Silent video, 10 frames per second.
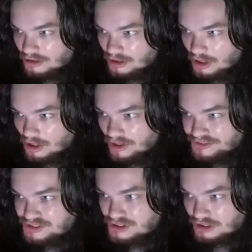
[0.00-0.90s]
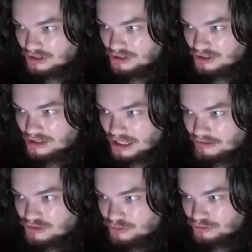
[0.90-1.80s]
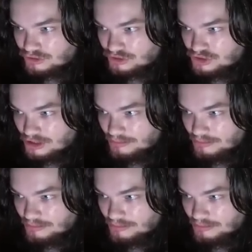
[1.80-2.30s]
Oh, this is a... Eric Tuler's legit,